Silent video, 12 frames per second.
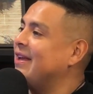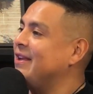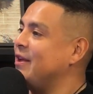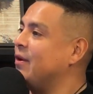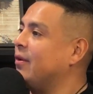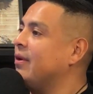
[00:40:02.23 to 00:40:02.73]

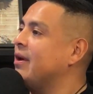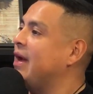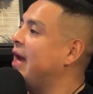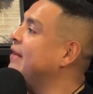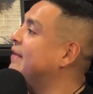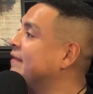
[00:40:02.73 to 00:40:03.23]
You know,
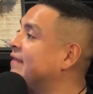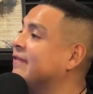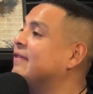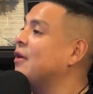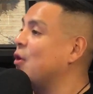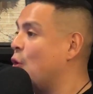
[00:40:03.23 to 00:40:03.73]
hey, this
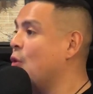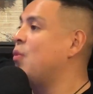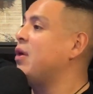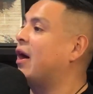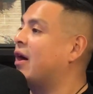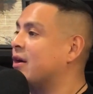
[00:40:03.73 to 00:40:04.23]
is who
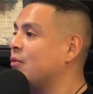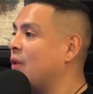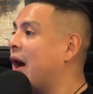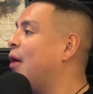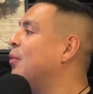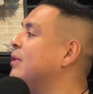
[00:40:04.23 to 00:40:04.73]
we are,
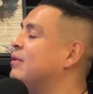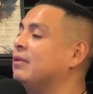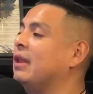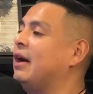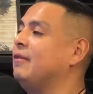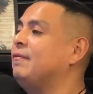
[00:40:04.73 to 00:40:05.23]
how we do
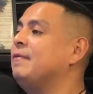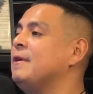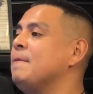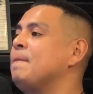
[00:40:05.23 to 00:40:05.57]
life.